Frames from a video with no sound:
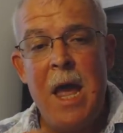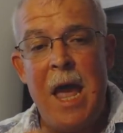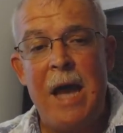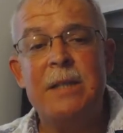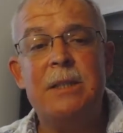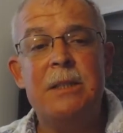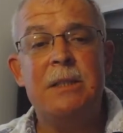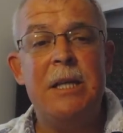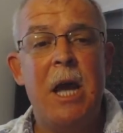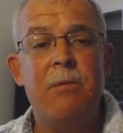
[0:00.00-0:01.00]
as is
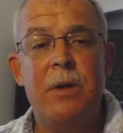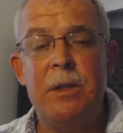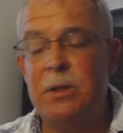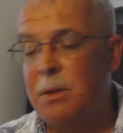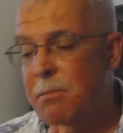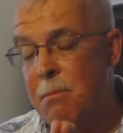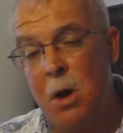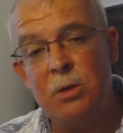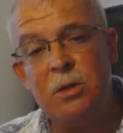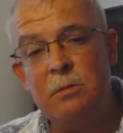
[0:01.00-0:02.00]
the evidence that
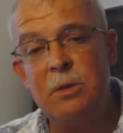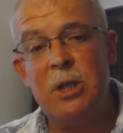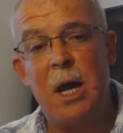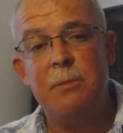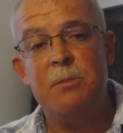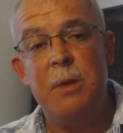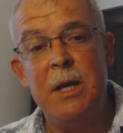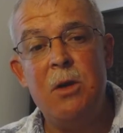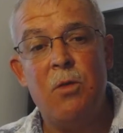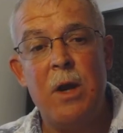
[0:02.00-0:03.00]
most of the jobs
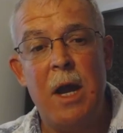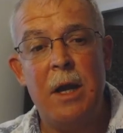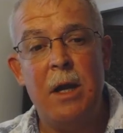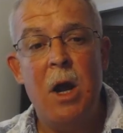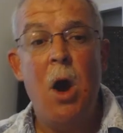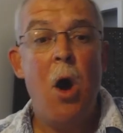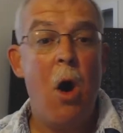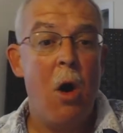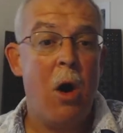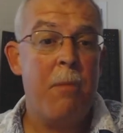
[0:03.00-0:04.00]
being created
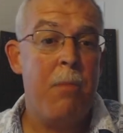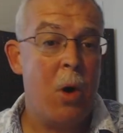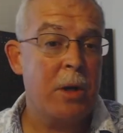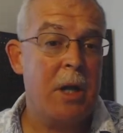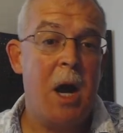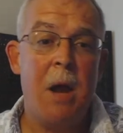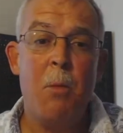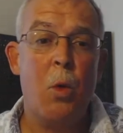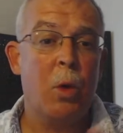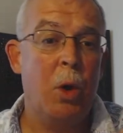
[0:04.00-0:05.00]
are
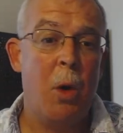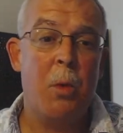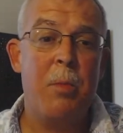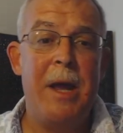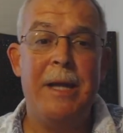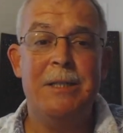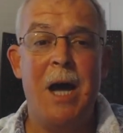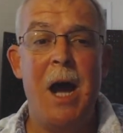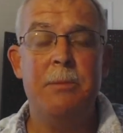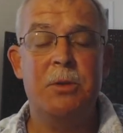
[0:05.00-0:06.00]
part-time or lower paying
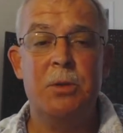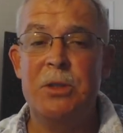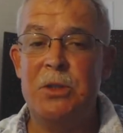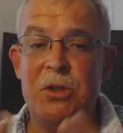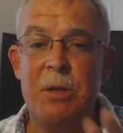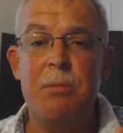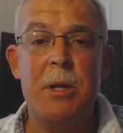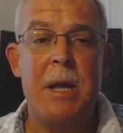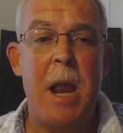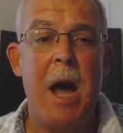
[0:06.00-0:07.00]
jobs. They're just
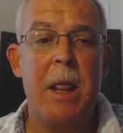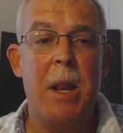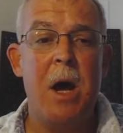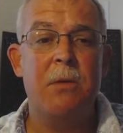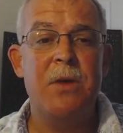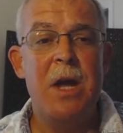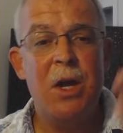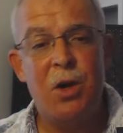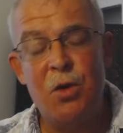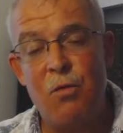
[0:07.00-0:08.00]
simply not enough
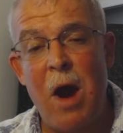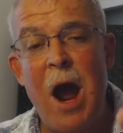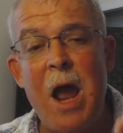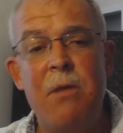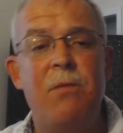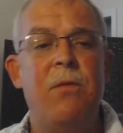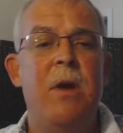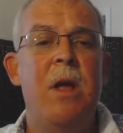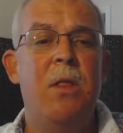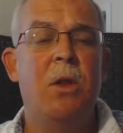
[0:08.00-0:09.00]
to drive
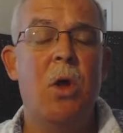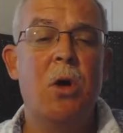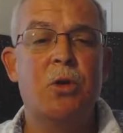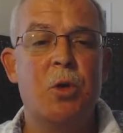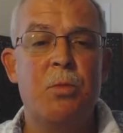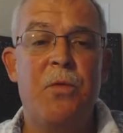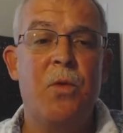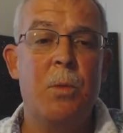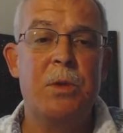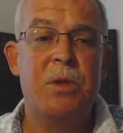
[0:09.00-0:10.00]
the long-term
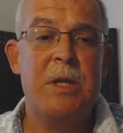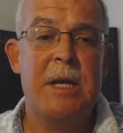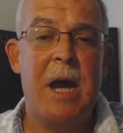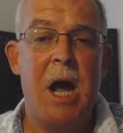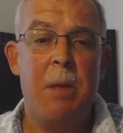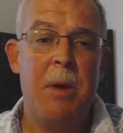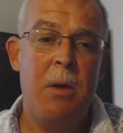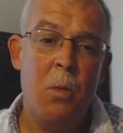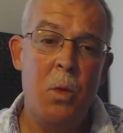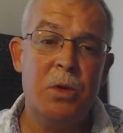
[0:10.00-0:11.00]
performance of the
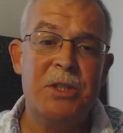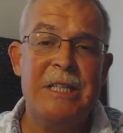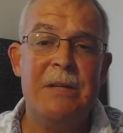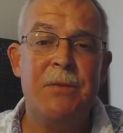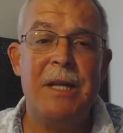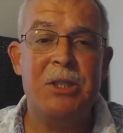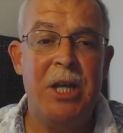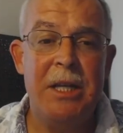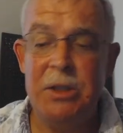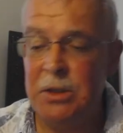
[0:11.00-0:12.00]
economy. We'll see if that
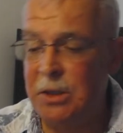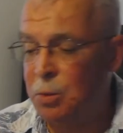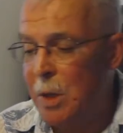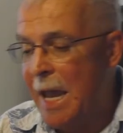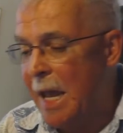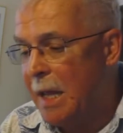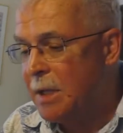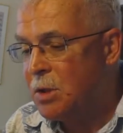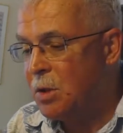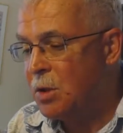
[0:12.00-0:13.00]
changes as we head
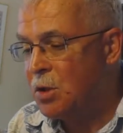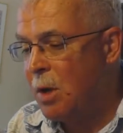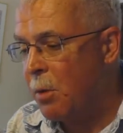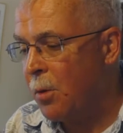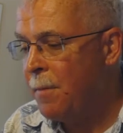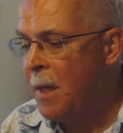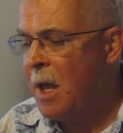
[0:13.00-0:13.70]
into the summer.